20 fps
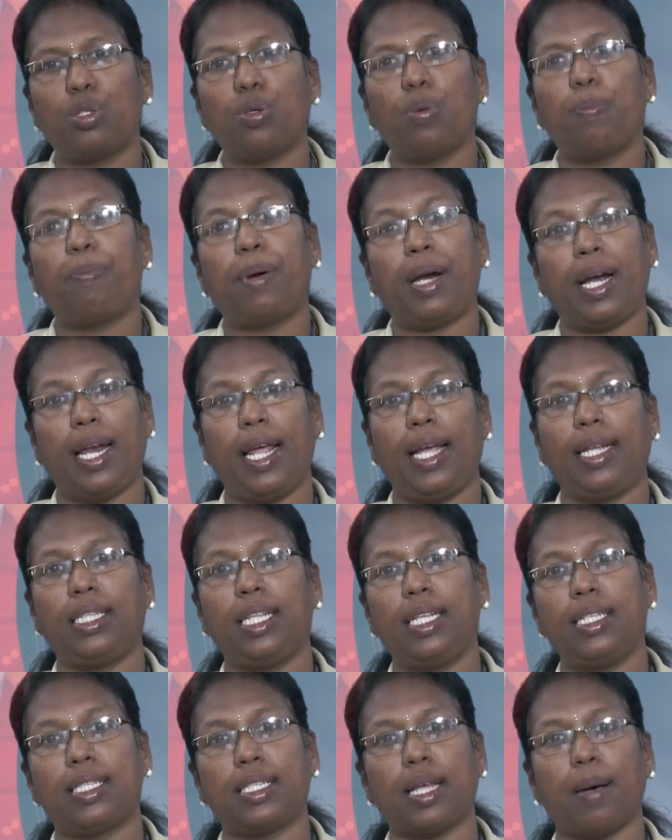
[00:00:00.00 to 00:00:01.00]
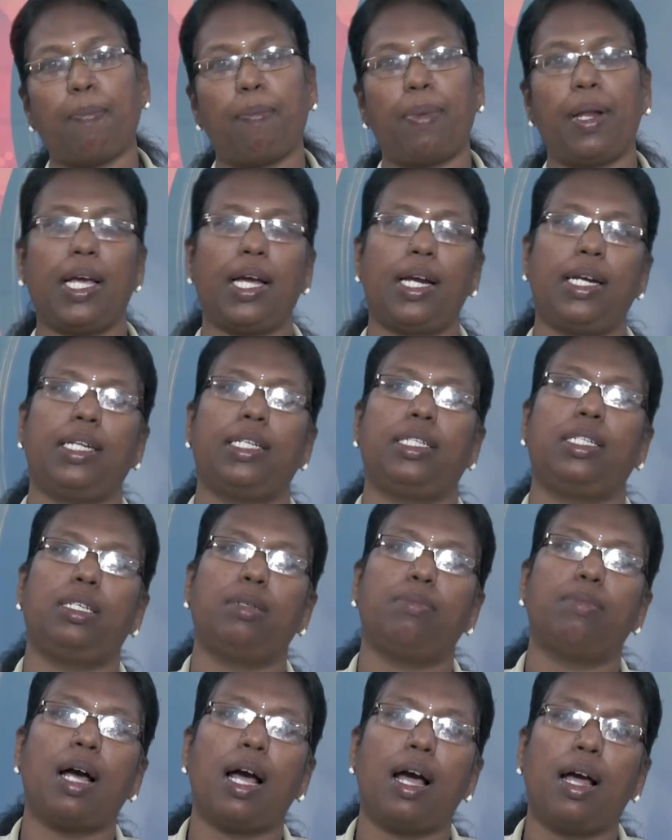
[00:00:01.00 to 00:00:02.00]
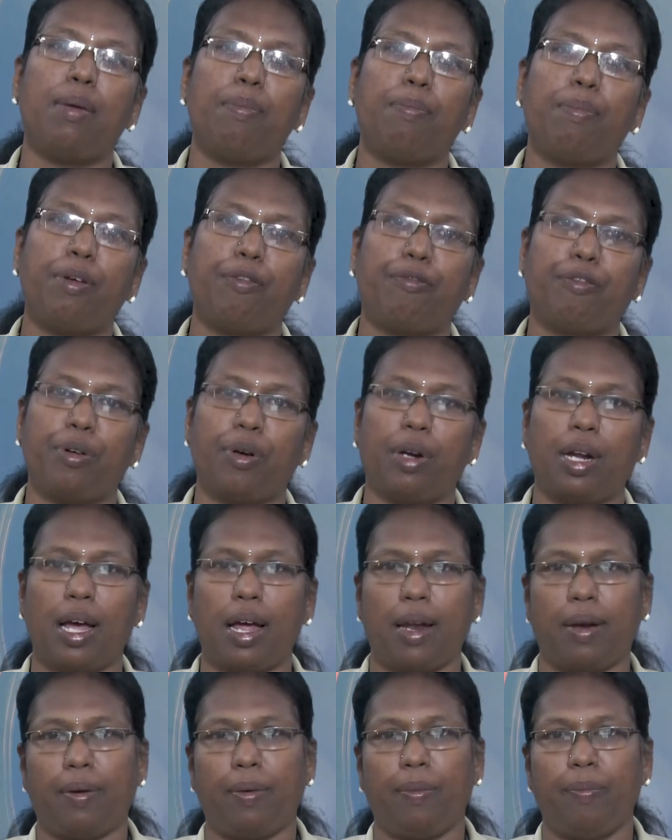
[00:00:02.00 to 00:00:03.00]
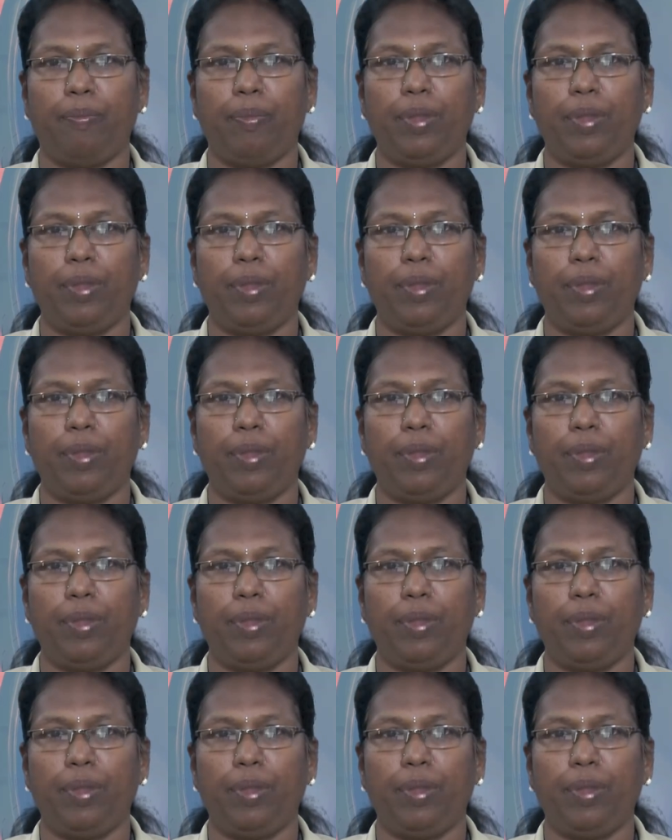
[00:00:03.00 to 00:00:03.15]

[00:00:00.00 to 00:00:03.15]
to predict the supply and demand beforehand.